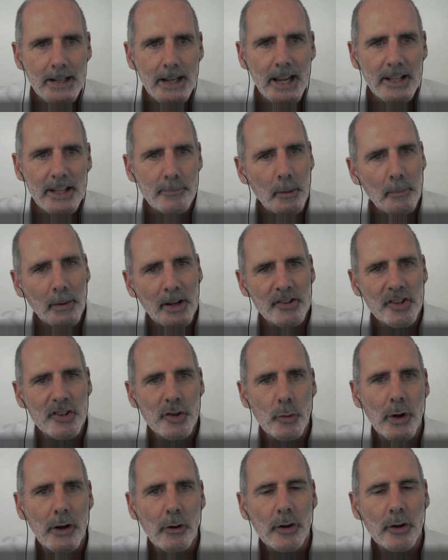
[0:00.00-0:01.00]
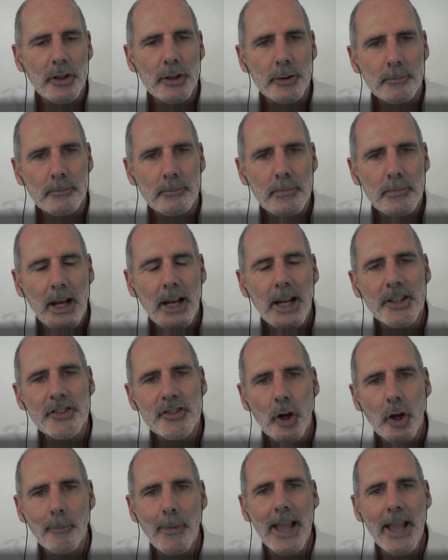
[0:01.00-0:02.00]
It's my pleasure to welcome uh,
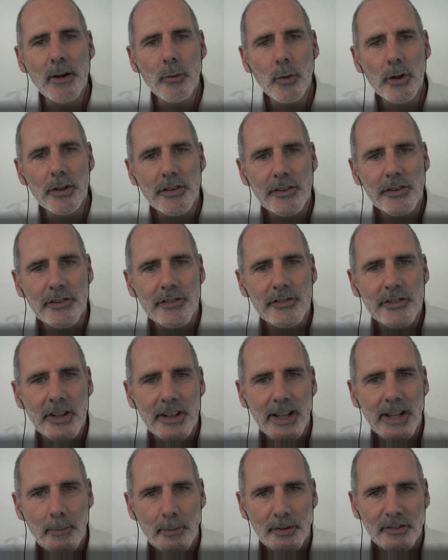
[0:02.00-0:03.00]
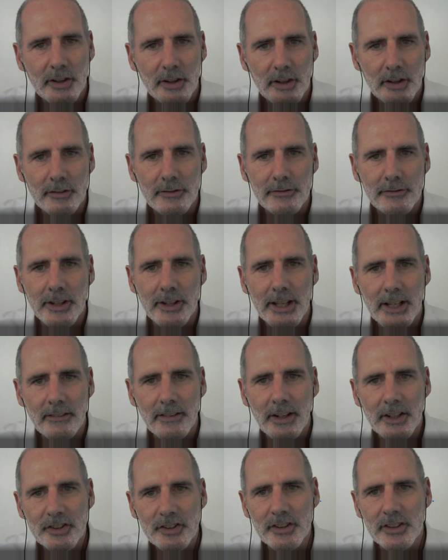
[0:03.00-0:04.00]
Tom Edwards to the episode of
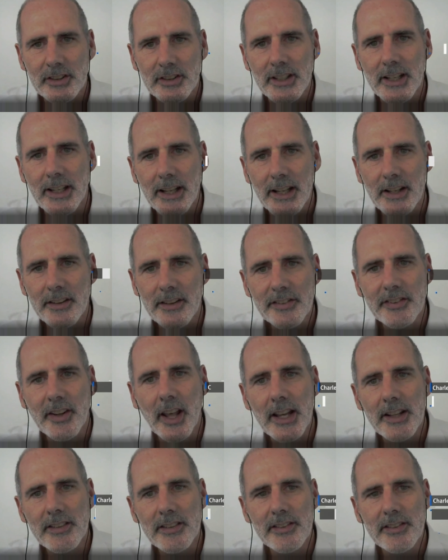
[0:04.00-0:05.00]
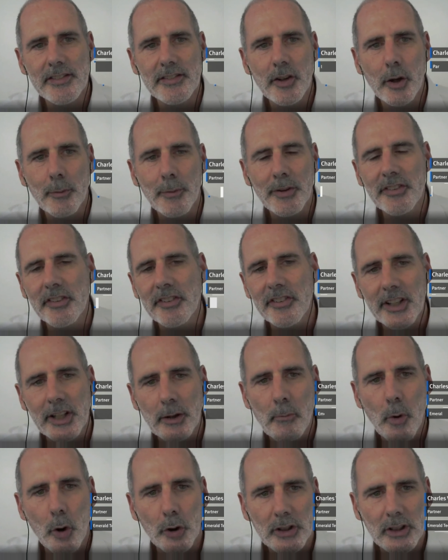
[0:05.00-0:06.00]
Innovation Insights. Tom is a senior
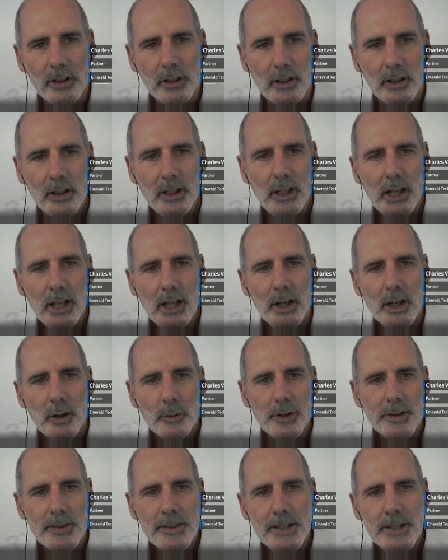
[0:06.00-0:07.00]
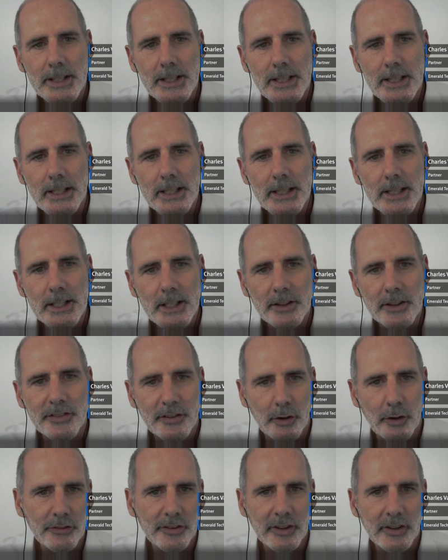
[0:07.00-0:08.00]
modeler with the
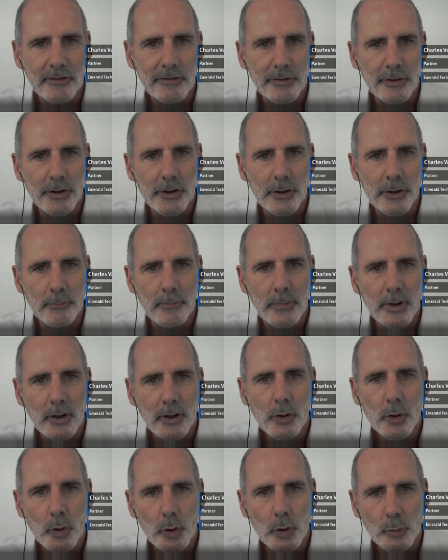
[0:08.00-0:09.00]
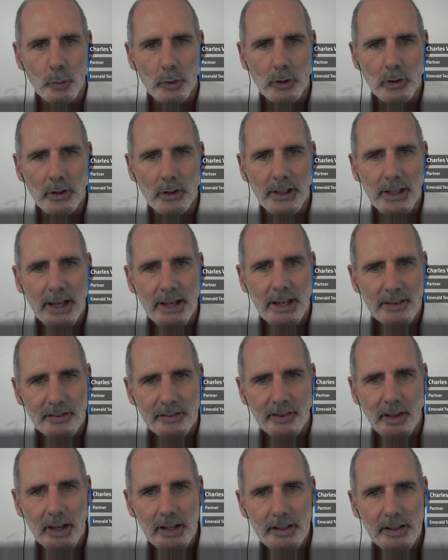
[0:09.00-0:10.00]
consulting firm Cornwall
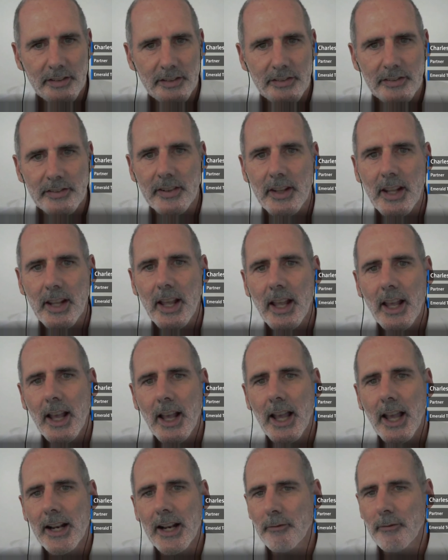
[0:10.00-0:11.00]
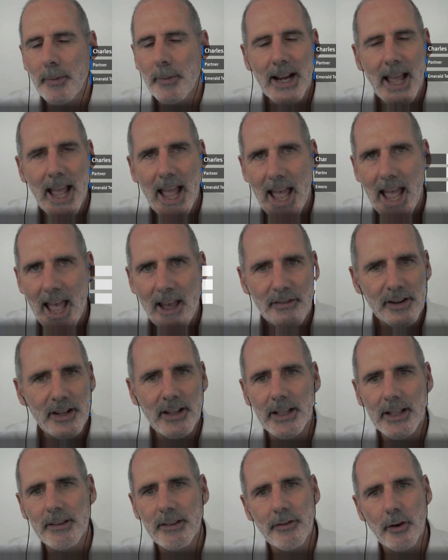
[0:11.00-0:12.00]
Insights. And I've been
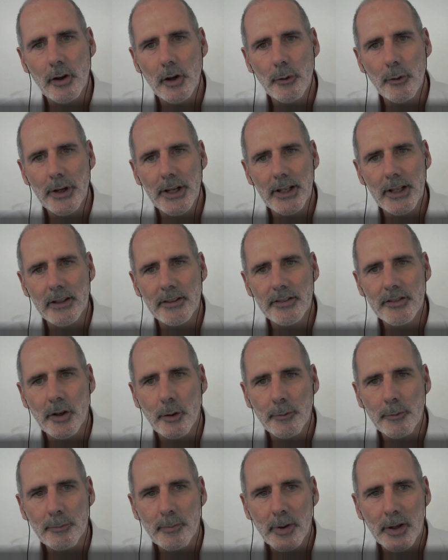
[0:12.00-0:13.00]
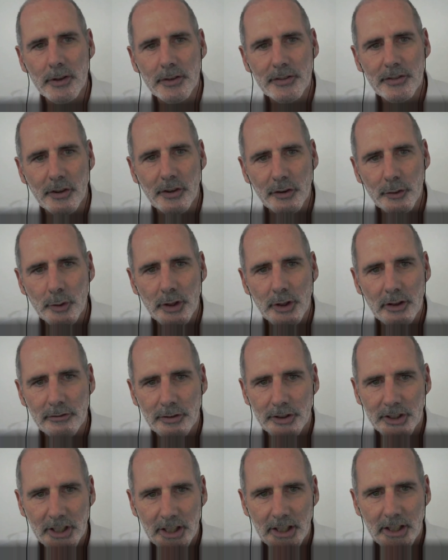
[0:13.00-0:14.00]
avidly following Tom's posts on Twitter
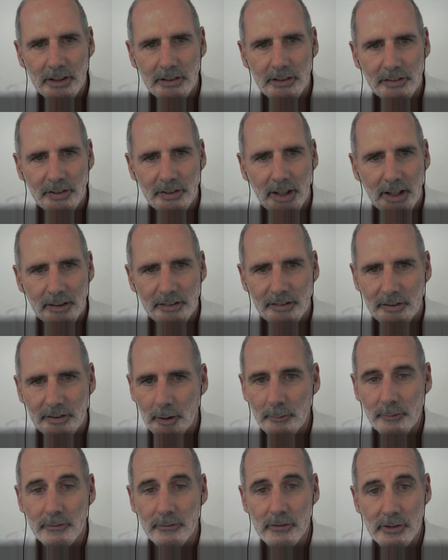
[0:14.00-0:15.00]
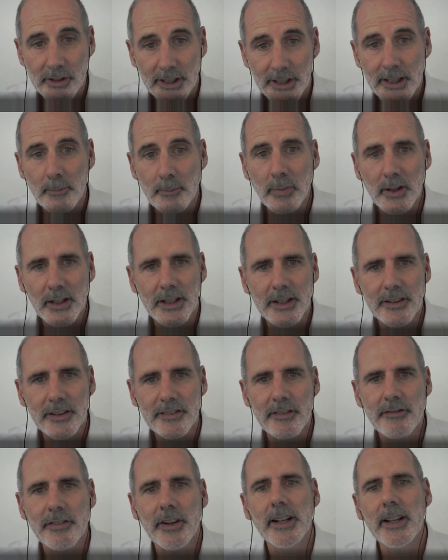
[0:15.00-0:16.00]
for years. And so I'm really pleased
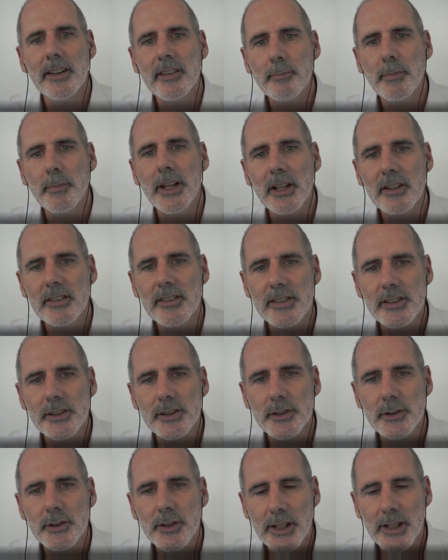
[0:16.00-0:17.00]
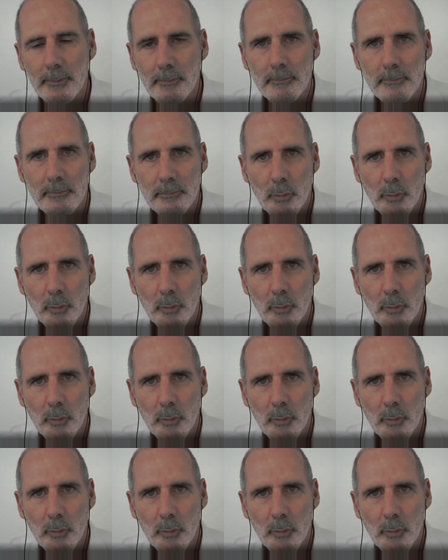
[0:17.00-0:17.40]
to finally speak to him.